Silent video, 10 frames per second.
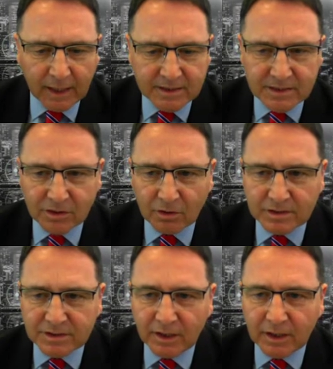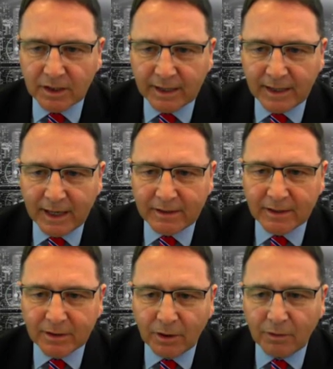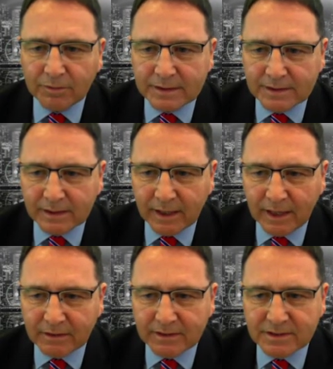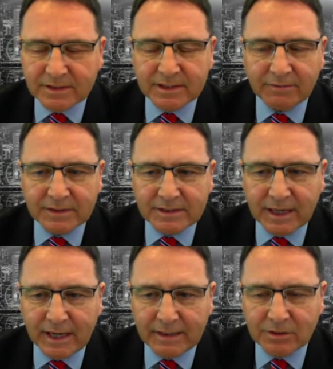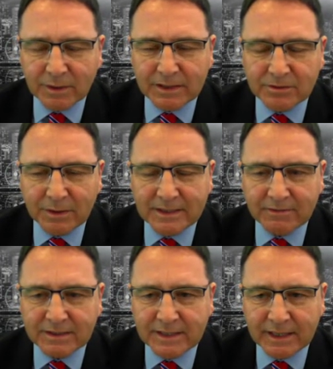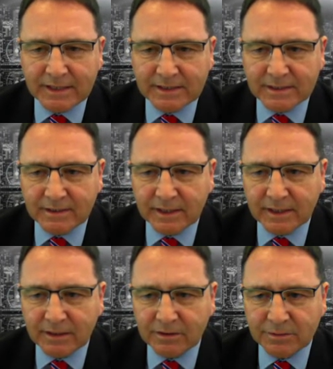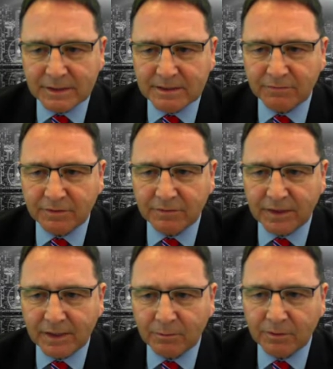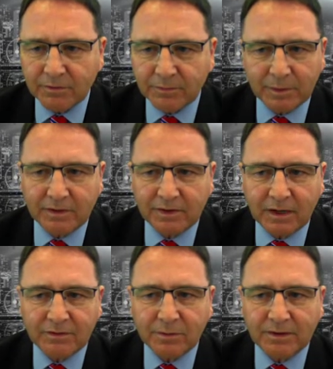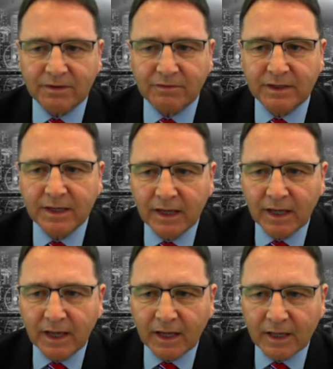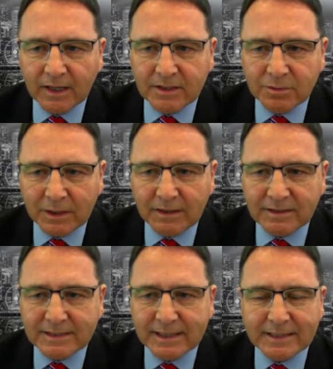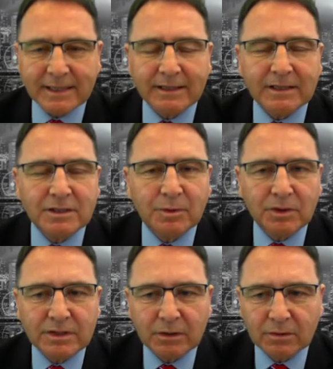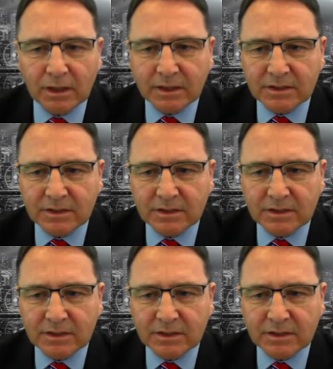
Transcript: Stocks again held at 27.10 yesterday, 27.15, and would have been as high as 27.26 I think this morning. So